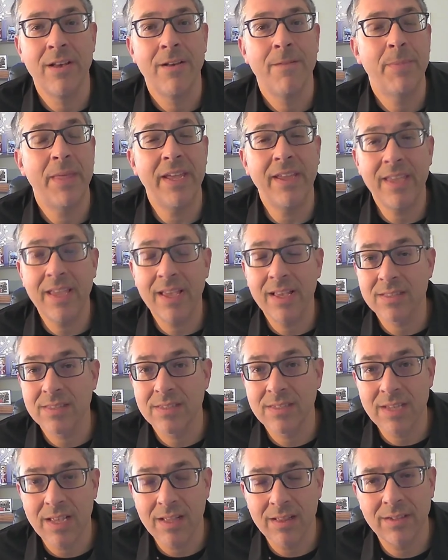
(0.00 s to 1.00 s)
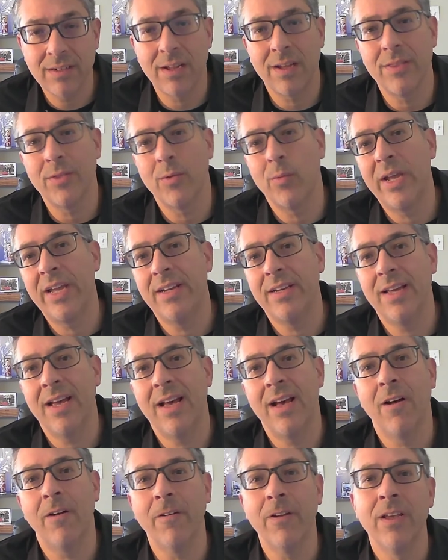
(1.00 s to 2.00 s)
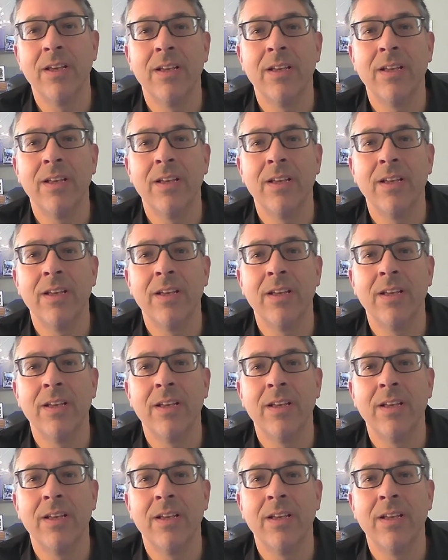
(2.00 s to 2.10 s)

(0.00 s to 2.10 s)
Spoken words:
they can't sell it on the way down.